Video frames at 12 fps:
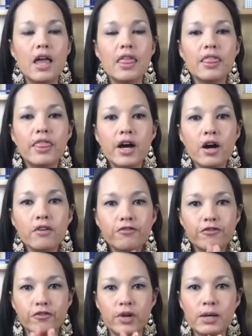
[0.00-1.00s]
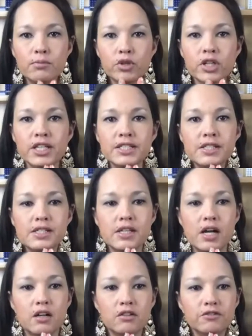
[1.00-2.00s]
The framework
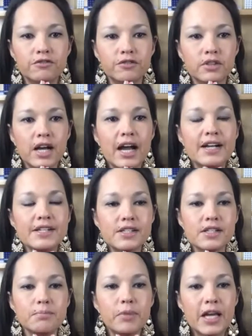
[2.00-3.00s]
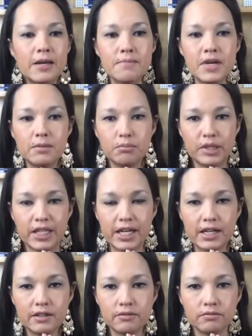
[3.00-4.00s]
itself has a payment plan.